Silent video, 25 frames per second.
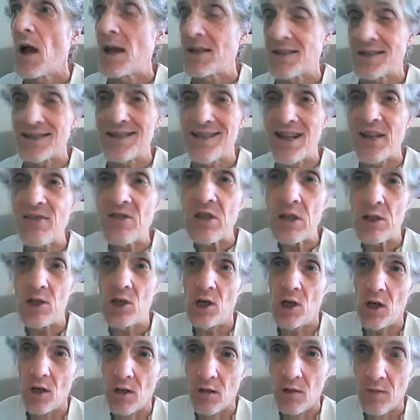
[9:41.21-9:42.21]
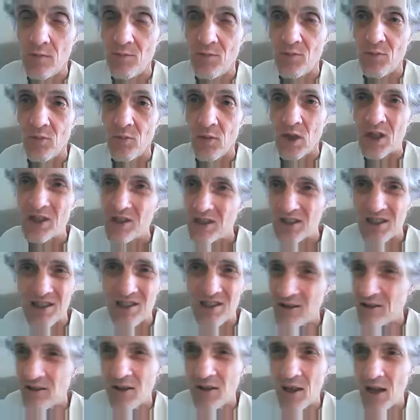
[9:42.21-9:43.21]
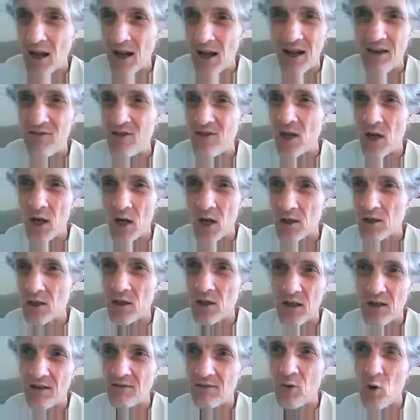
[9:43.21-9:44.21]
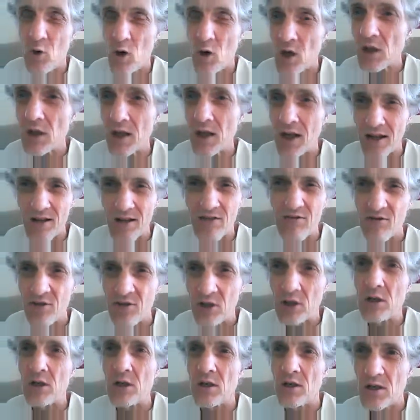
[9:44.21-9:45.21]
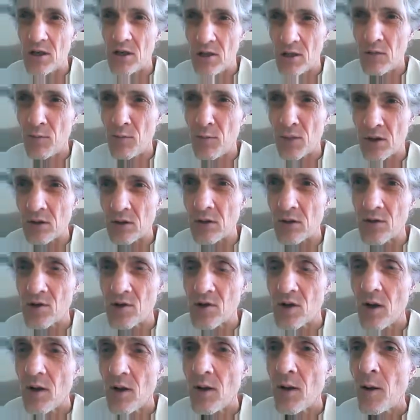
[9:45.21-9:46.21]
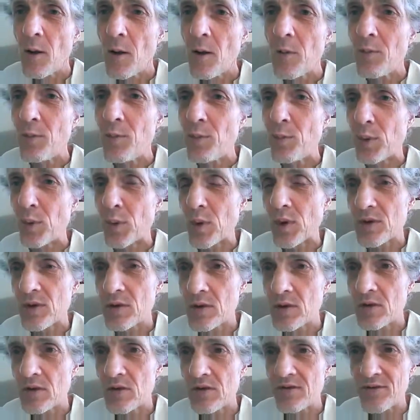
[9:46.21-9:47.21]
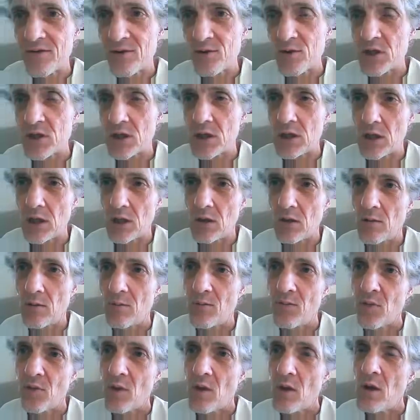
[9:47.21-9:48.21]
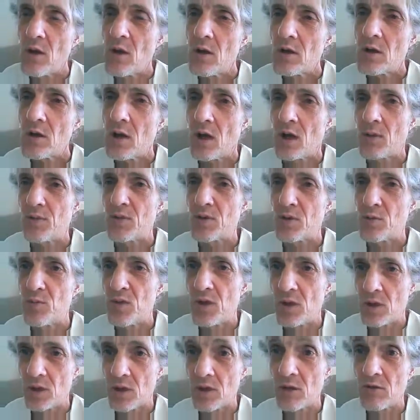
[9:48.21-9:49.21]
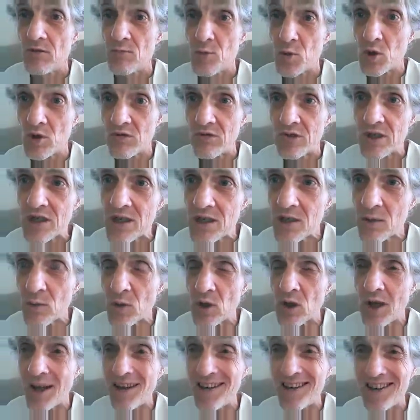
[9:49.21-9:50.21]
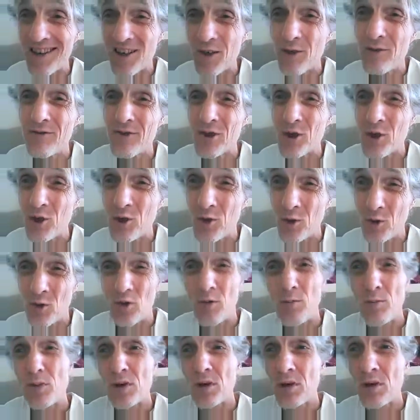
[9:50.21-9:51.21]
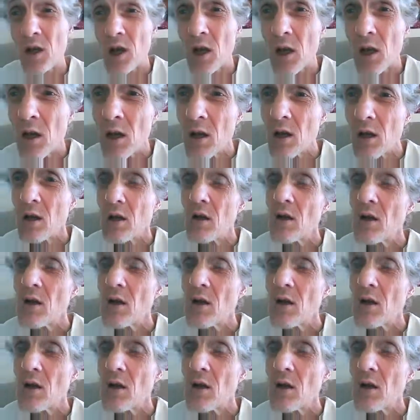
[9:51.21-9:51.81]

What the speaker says: as a safety check, because it's still going to have that oxidative quality. I can feel it. It still burns, but the silver is there to help us be a little more reasonable and not overdo the burning,